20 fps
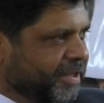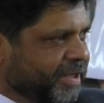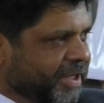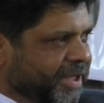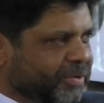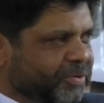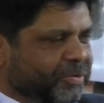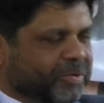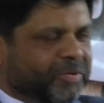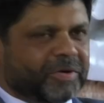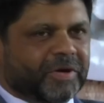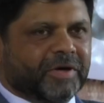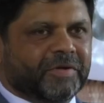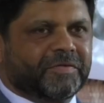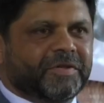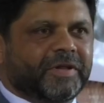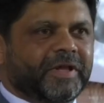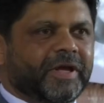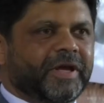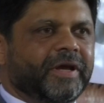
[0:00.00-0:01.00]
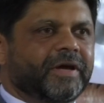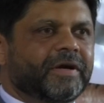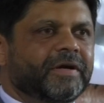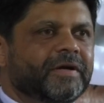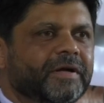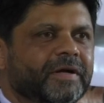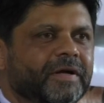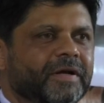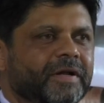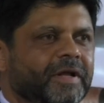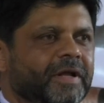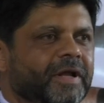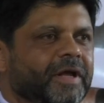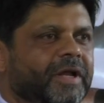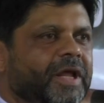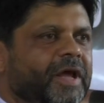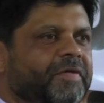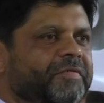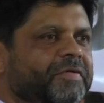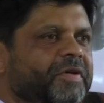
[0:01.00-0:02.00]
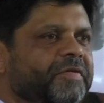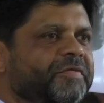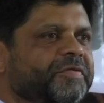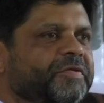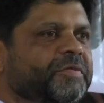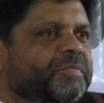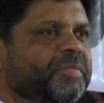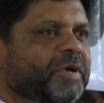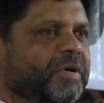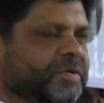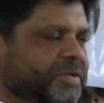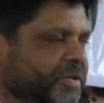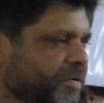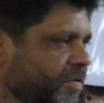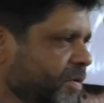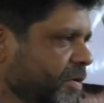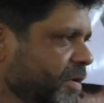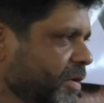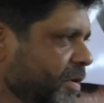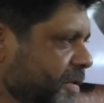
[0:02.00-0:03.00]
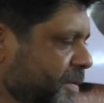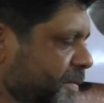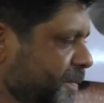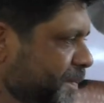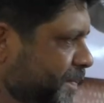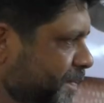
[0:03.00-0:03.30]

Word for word: in that corner over there and having a few bowls of grog.